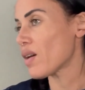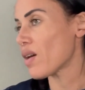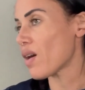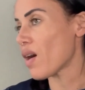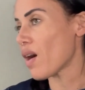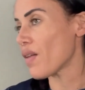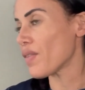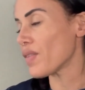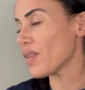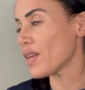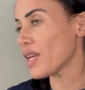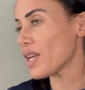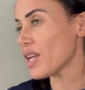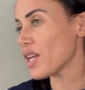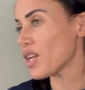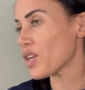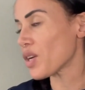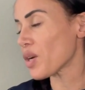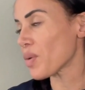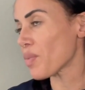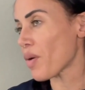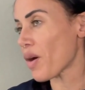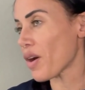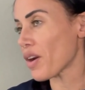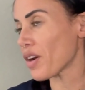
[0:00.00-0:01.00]
on the
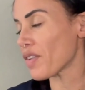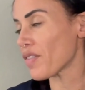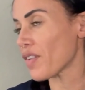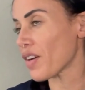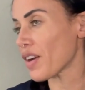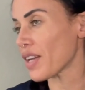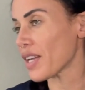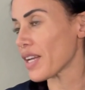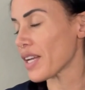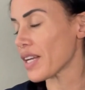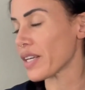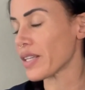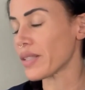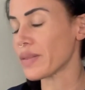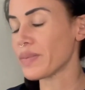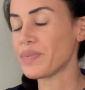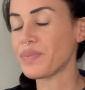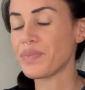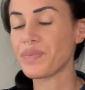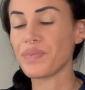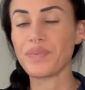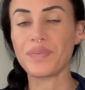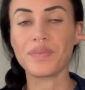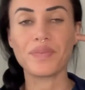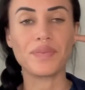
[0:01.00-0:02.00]
inner part of our ear
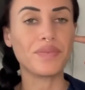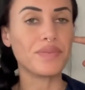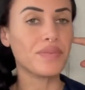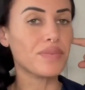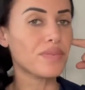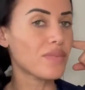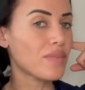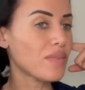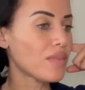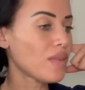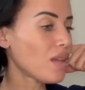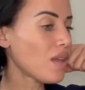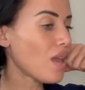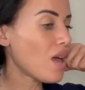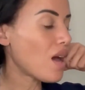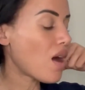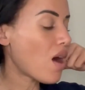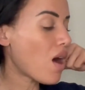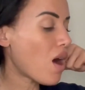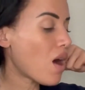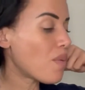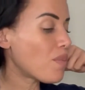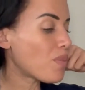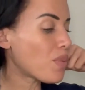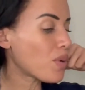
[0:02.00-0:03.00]

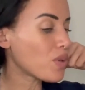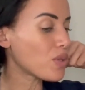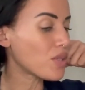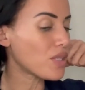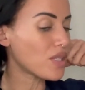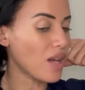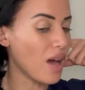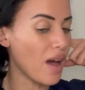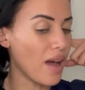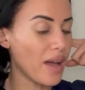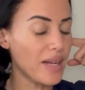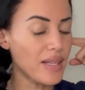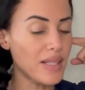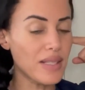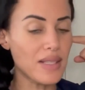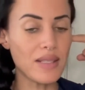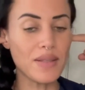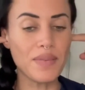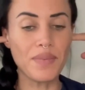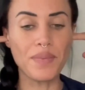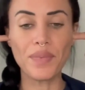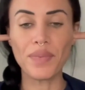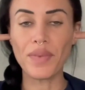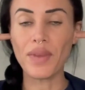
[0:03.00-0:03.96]
on both sides.